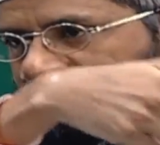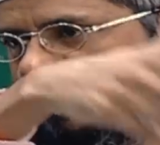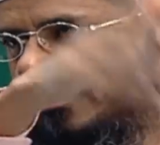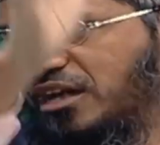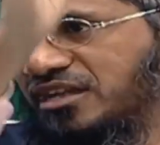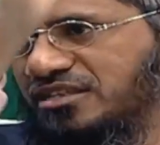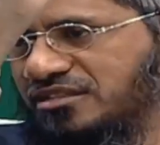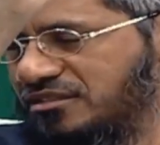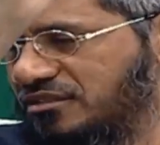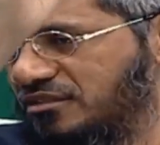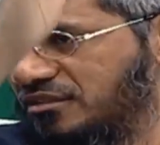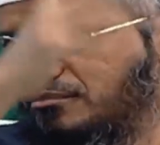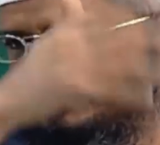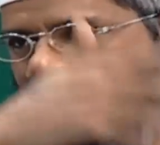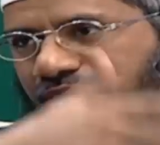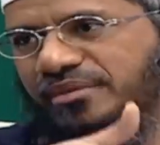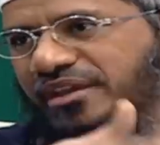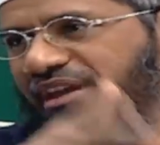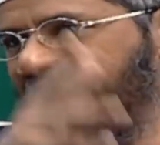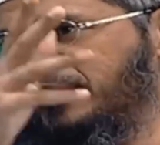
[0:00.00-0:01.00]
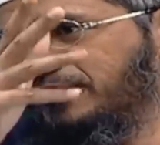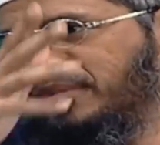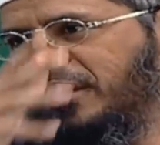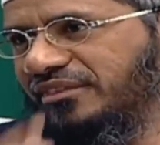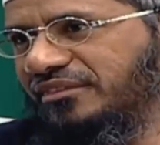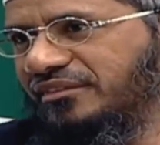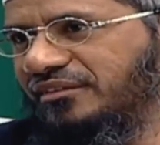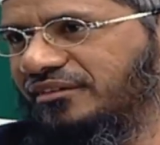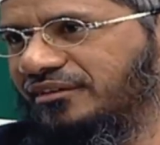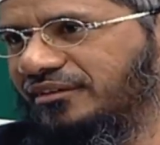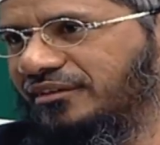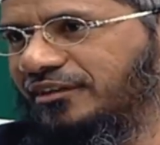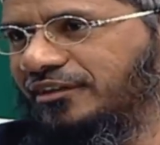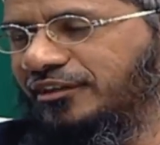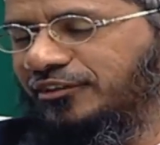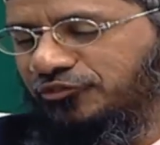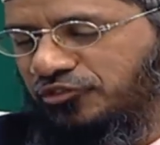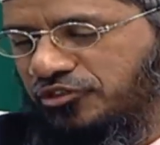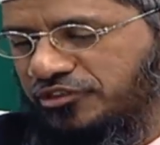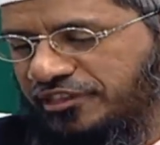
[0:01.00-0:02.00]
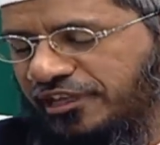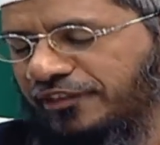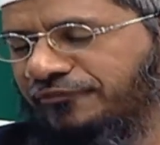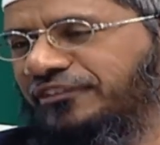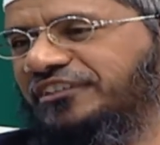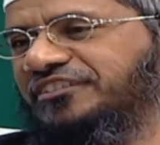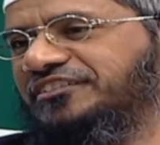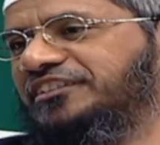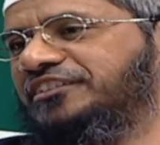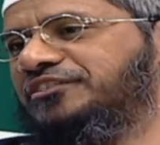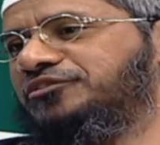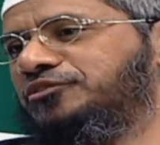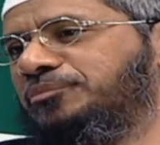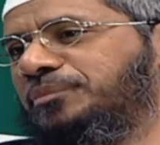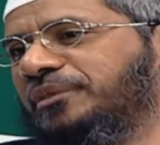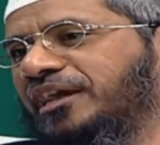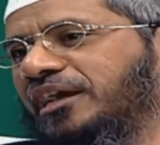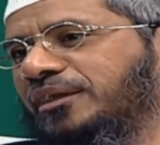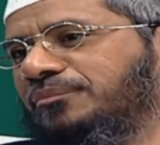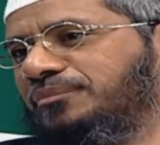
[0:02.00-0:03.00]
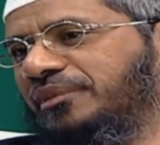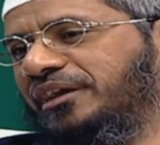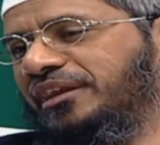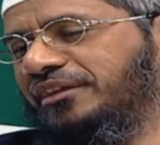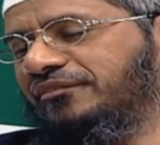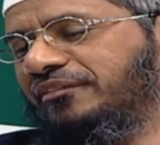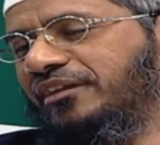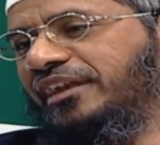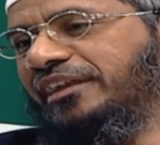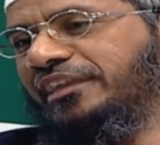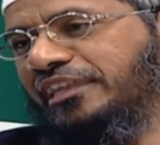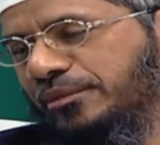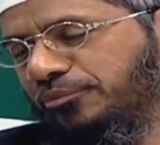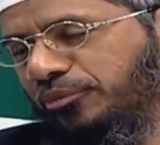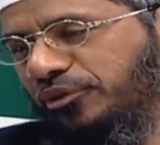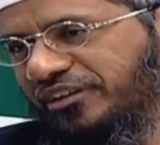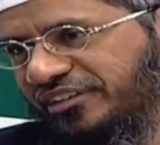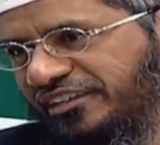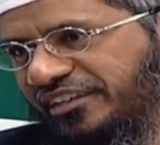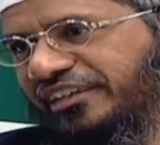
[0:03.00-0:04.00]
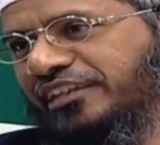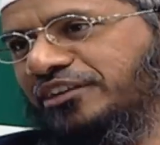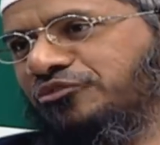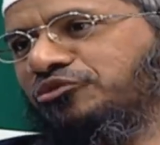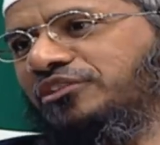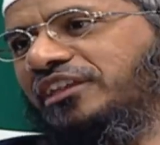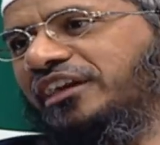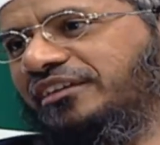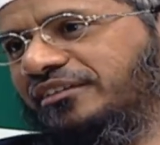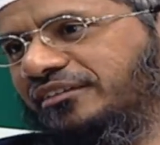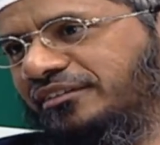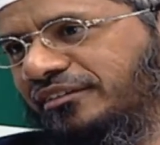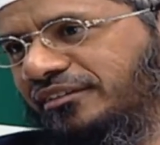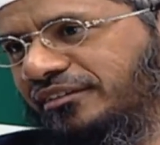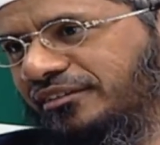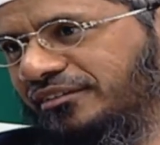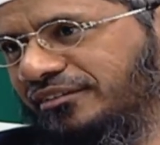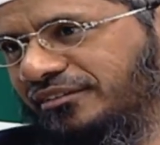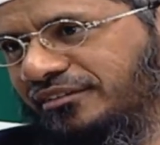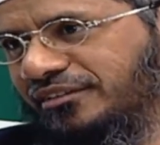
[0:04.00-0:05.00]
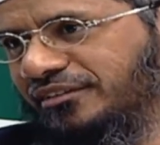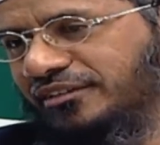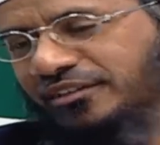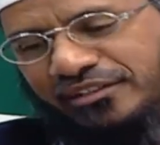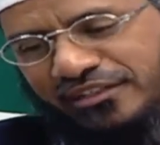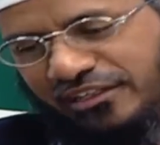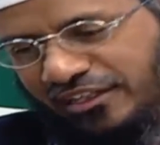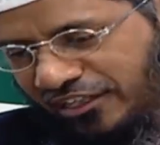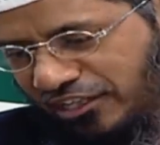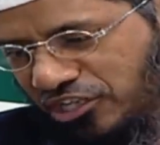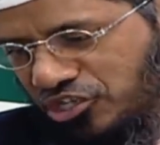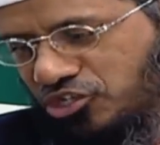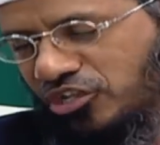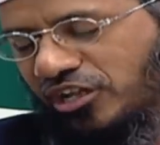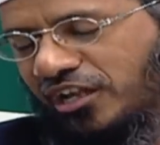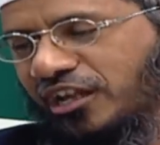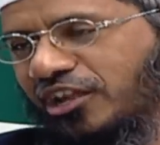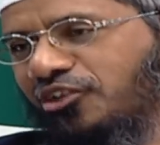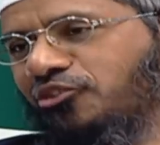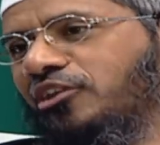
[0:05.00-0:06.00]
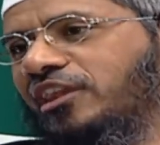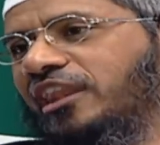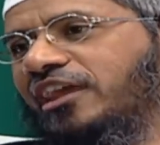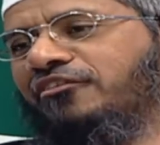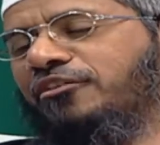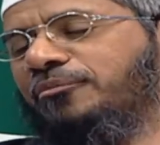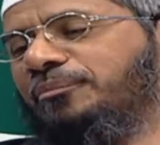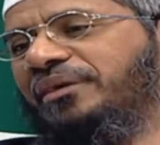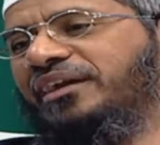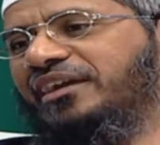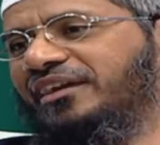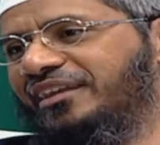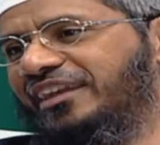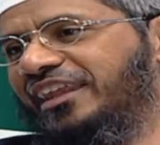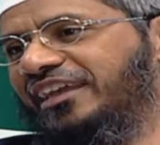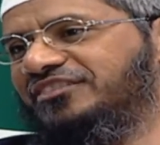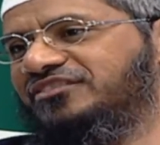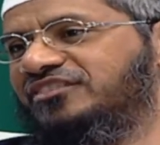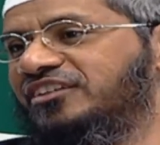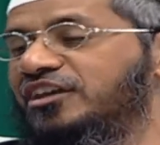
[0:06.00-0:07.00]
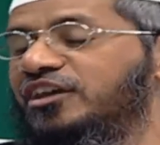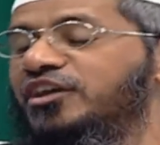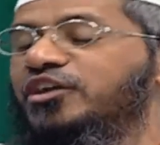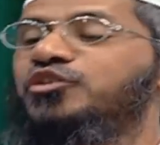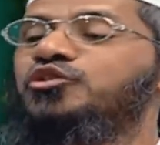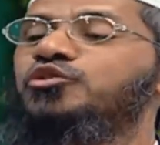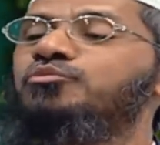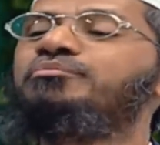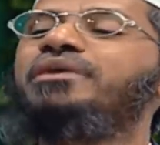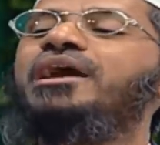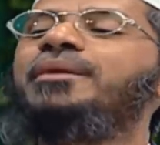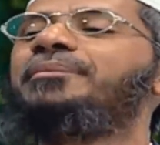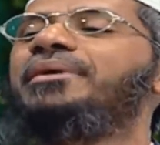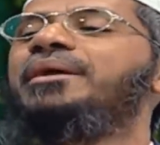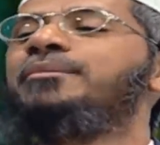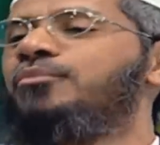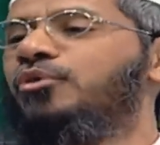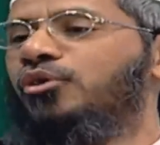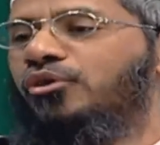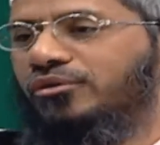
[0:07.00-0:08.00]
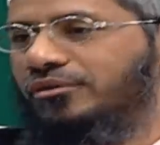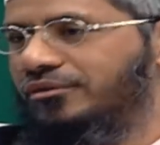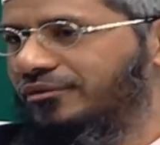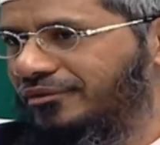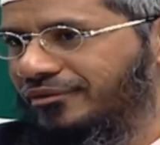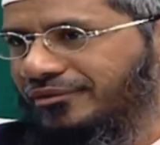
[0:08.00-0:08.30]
Hajj, maybe any month. The safest is to pick up any one, keep on sticking to that year, and inshallah you'll never pay less. You may pay more.